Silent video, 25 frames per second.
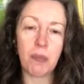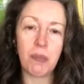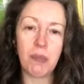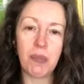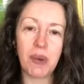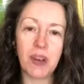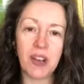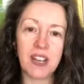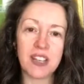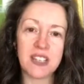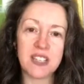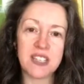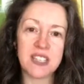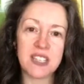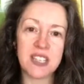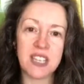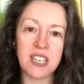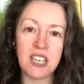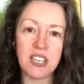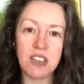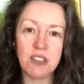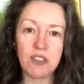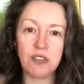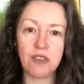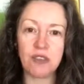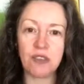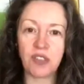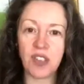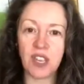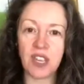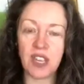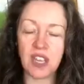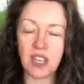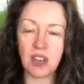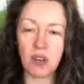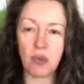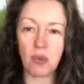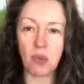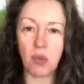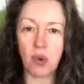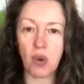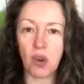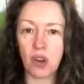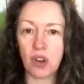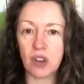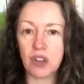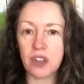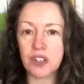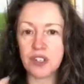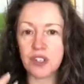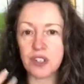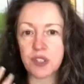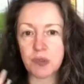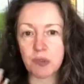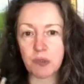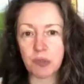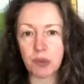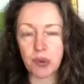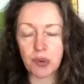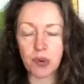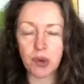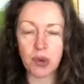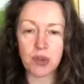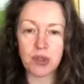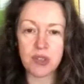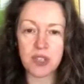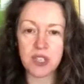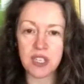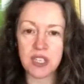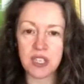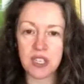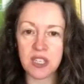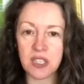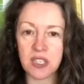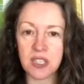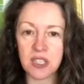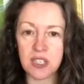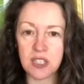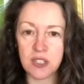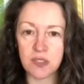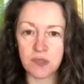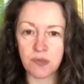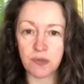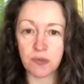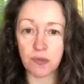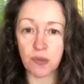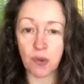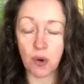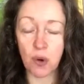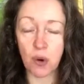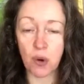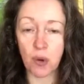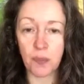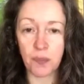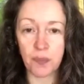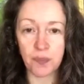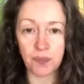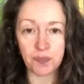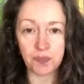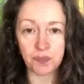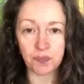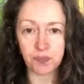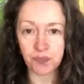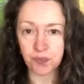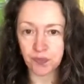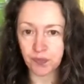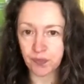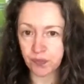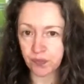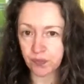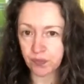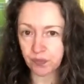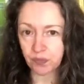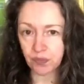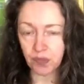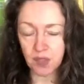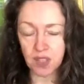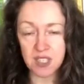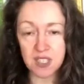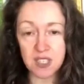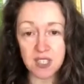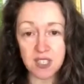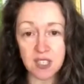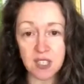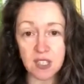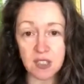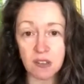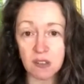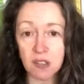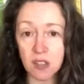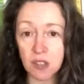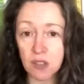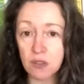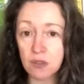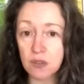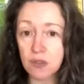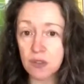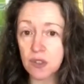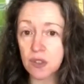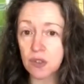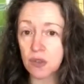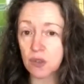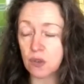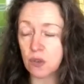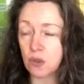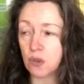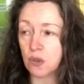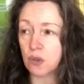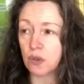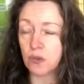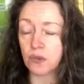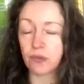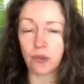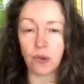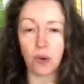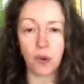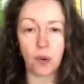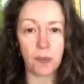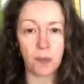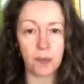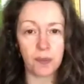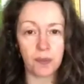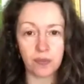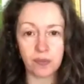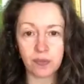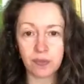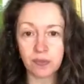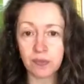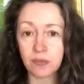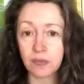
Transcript: But if it was proteins from cereals or from